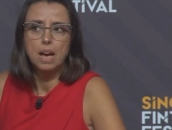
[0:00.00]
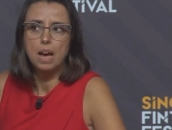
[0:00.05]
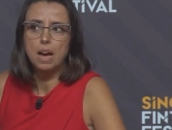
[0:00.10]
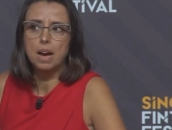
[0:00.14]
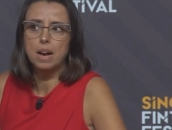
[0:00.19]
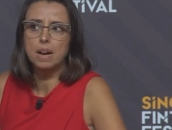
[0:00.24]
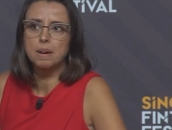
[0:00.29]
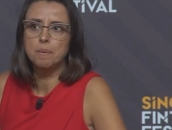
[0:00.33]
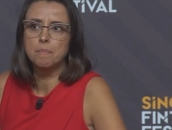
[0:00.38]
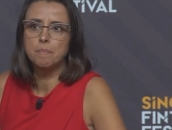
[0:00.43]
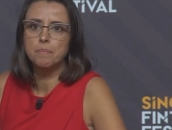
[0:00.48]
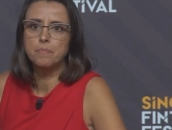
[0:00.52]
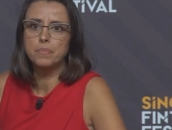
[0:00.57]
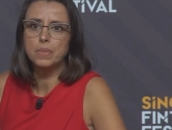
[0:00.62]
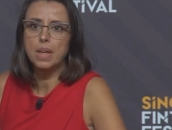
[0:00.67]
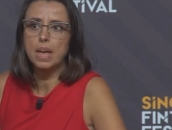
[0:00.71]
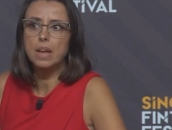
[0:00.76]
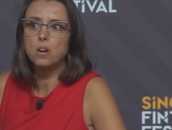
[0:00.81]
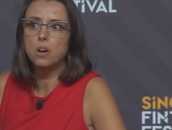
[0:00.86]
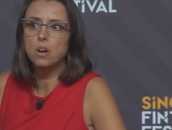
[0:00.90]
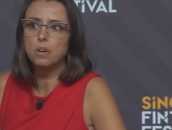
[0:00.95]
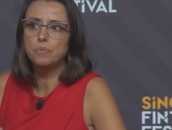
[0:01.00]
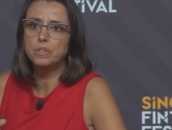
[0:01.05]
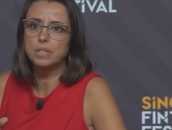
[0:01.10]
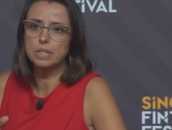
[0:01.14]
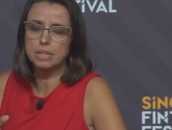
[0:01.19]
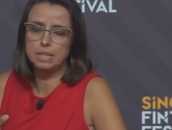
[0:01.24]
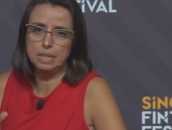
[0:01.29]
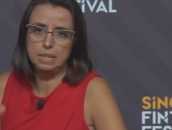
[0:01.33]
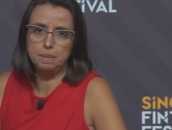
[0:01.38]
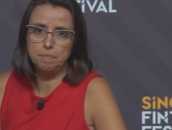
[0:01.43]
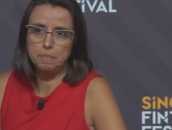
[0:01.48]
And
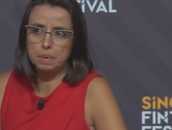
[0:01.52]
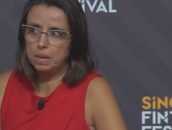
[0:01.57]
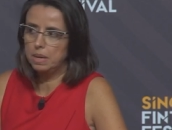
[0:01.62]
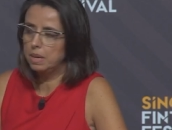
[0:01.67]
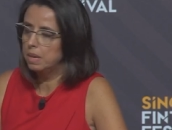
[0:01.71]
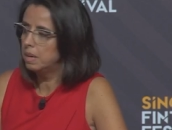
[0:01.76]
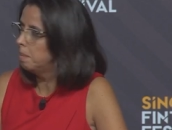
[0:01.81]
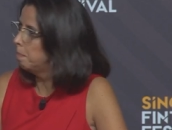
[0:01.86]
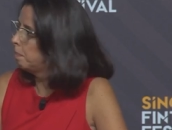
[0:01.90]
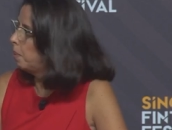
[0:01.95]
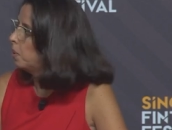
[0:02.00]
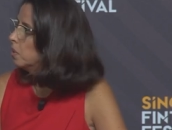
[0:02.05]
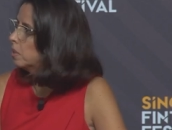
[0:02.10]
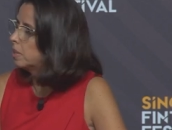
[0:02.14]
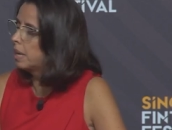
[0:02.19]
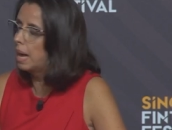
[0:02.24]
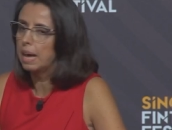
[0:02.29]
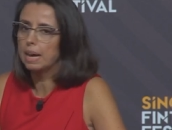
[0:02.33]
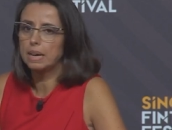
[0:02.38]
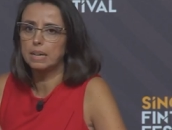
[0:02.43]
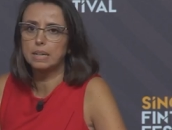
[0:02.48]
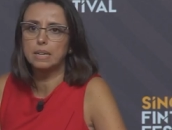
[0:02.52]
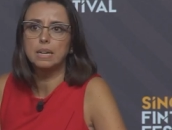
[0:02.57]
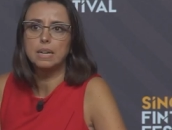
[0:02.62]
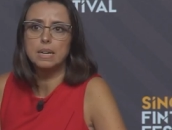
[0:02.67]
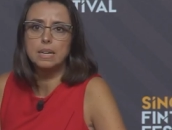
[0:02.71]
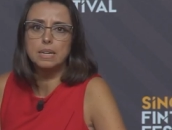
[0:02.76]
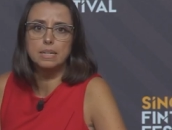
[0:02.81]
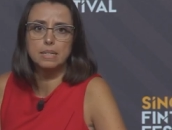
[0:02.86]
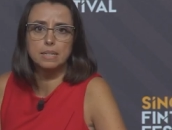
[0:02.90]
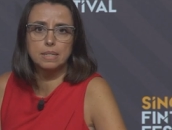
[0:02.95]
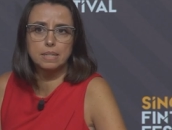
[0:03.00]
obviously, bolttech
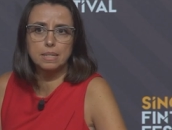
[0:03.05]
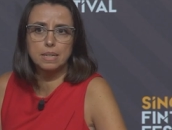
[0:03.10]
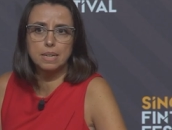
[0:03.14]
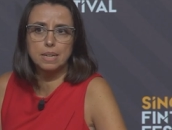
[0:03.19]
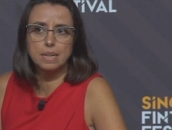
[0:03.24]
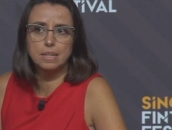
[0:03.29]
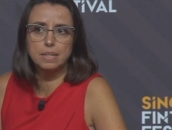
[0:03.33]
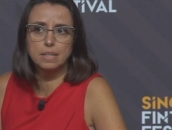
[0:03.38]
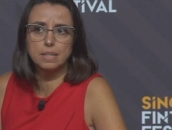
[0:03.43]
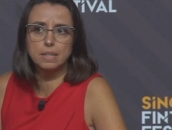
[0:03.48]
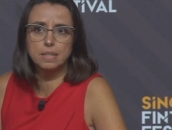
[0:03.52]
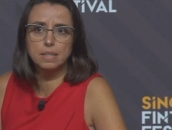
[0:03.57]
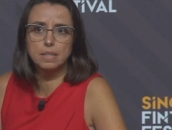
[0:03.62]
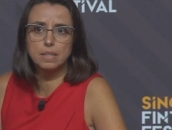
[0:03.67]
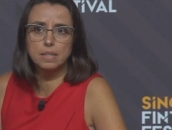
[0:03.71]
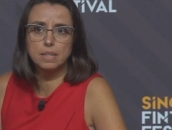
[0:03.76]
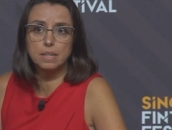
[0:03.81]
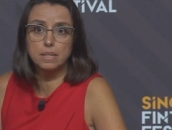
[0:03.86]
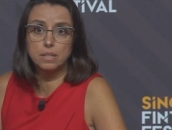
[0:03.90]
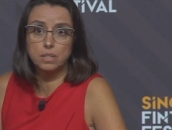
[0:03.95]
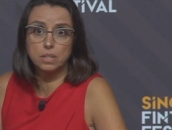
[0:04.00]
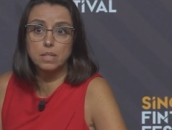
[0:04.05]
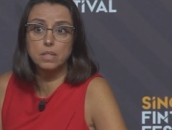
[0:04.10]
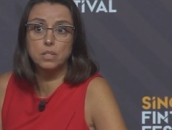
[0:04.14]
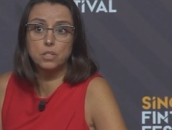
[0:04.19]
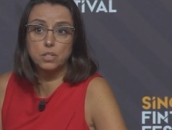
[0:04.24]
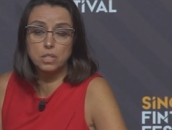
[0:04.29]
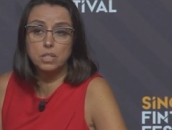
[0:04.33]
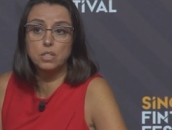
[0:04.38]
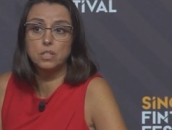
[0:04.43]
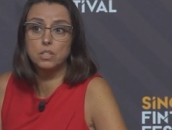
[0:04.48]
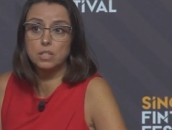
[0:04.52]
is
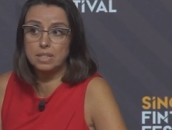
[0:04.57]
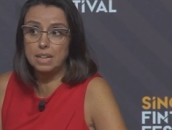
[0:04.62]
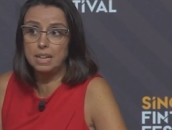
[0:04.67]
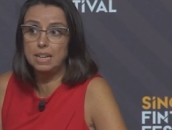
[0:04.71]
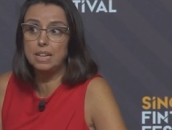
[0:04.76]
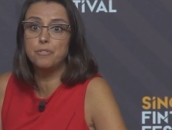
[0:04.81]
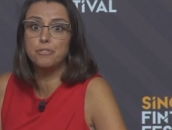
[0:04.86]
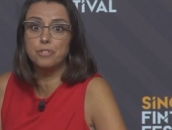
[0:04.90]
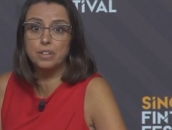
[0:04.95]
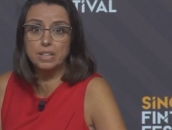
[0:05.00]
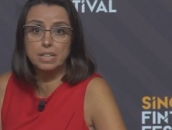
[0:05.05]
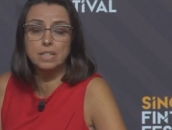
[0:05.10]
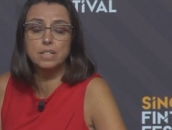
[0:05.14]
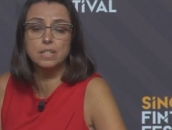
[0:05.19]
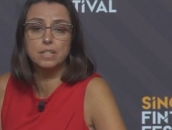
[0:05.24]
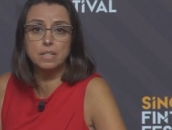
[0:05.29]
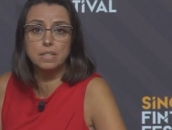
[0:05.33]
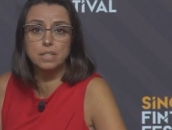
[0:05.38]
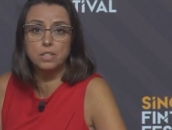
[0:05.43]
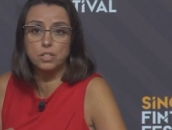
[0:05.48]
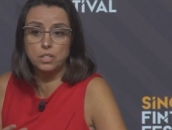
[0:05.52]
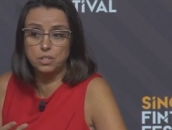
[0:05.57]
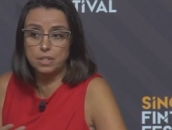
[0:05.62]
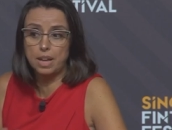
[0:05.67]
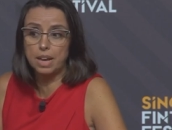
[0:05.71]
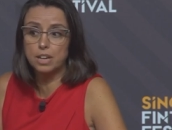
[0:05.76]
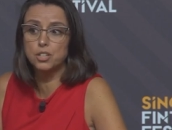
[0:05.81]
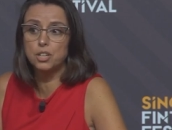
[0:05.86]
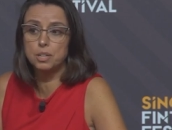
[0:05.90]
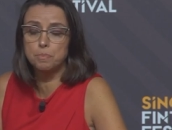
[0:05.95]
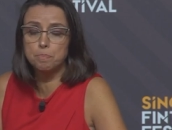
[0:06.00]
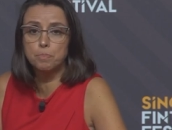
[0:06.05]
delivering, is
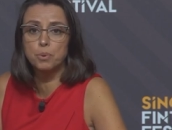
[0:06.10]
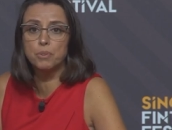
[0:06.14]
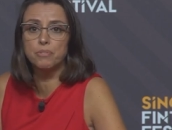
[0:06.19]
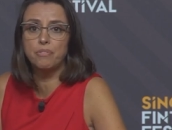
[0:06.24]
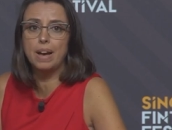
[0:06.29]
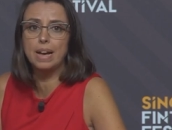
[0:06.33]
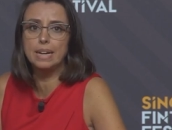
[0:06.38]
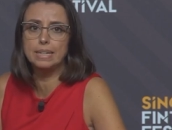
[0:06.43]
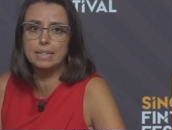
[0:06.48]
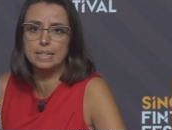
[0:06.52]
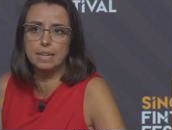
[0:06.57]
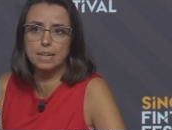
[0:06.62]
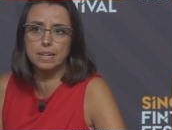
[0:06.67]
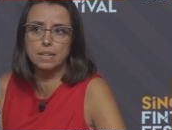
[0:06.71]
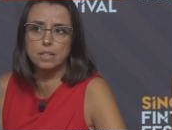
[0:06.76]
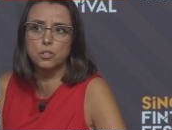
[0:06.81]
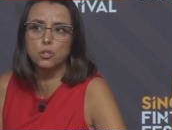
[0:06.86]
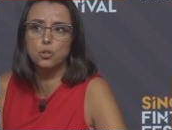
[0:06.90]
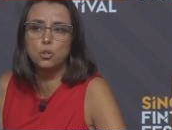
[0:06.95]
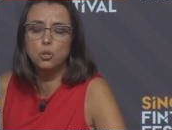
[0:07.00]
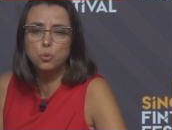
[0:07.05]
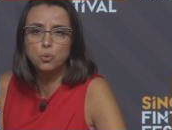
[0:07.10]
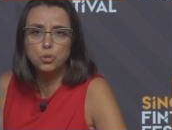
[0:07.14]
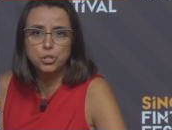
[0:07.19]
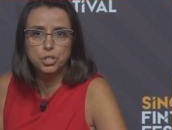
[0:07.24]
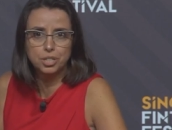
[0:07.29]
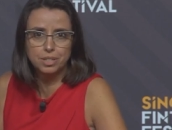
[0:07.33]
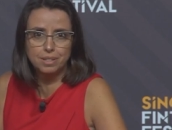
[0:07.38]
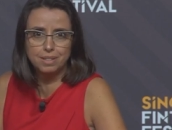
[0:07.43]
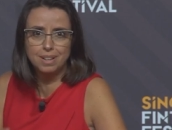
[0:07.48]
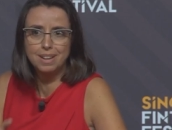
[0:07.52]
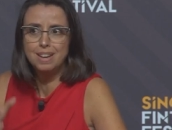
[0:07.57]
actually providing a
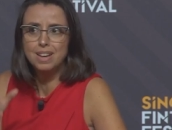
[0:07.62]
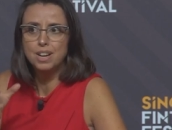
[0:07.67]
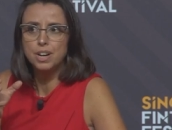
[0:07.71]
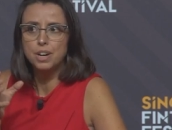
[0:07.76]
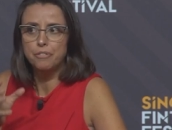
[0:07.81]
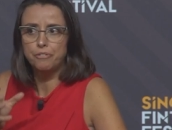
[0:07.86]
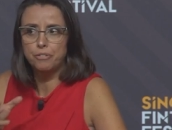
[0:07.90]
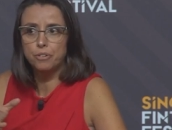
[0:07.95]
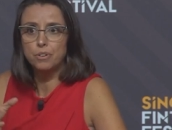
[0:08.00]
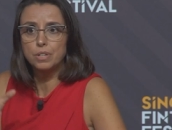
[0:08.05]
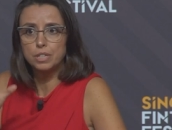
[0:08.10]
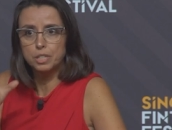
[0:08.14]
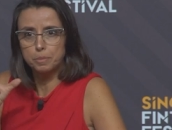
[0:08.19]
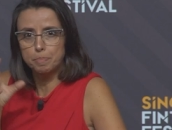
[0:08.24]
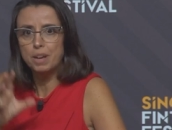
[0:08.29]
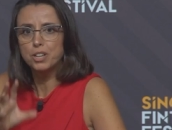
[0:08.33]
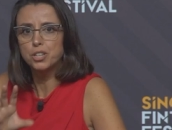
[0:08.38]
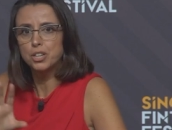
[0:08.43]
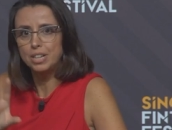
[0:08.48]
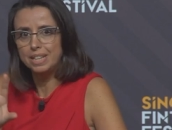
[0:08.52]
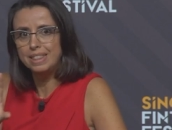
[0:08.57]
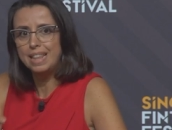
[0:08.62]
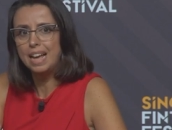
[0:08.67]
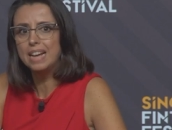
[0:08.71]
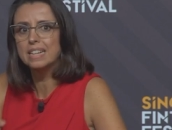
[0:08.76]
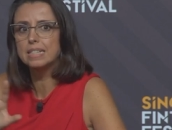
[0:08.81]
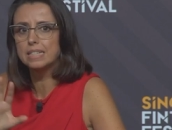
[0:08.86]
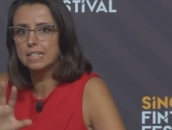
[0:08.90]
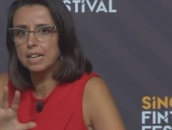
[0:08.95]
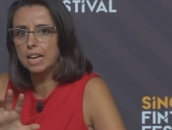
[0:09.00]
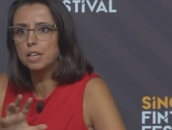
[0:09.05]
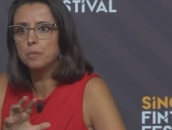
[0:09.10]
solution for especially
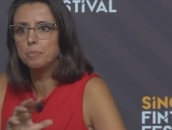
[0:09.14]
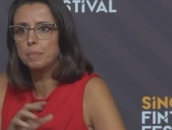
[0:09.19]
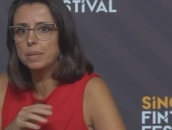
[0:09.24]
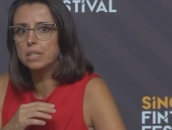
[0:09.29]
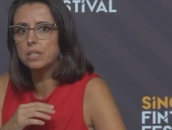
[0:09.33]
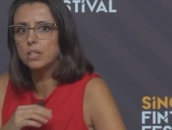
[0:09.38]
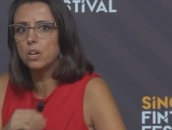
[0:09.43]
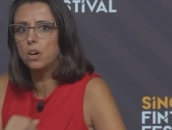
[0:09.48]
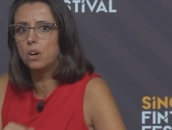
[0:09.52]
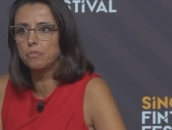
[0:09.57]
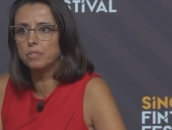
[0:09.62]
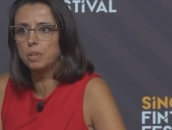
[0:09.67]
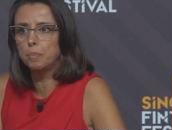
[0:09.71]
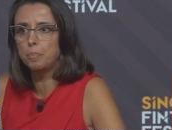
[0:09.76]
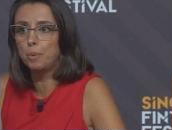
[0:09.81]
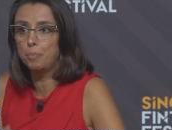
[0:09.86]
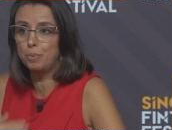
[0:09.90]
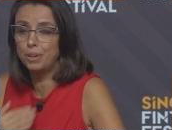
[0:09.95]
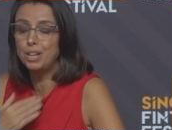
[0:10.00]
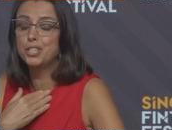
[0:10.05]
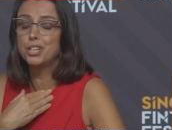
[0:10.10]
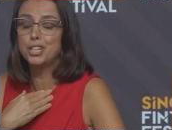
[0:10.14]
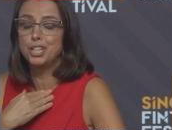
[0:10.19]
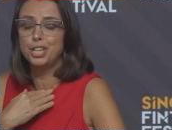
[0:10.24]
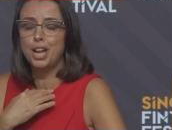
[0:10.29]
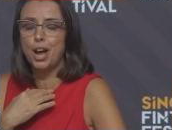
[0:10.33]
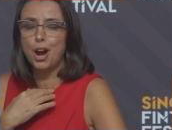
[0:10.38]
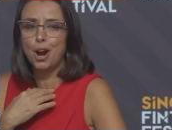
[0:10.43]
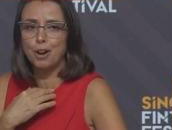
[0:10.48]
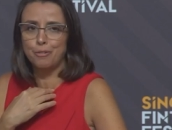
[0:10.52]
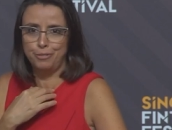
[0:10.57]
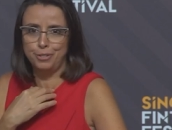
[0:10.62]
that segment of the population in
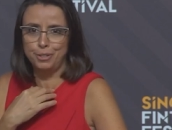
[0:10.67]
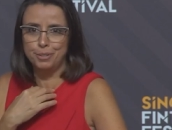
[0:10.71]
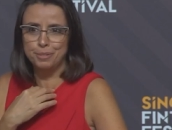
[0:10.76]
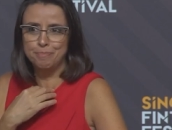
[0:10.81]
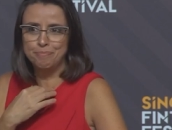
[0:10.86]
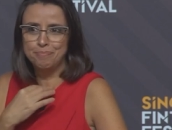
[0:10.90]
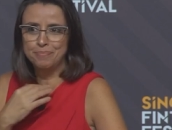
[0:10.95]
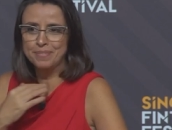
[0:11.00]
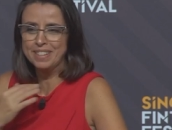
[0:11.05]
our view.